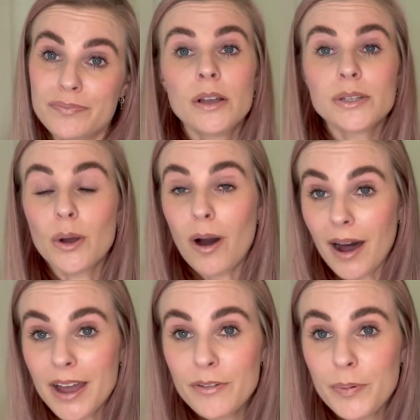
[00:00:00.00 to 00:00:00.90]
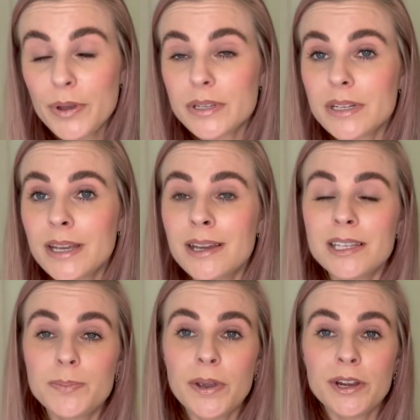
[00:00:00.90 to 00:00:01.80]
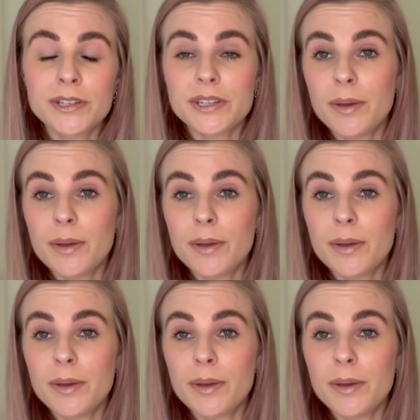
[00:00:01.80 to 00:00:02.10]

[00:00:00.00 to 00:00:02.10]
So I have personally experienced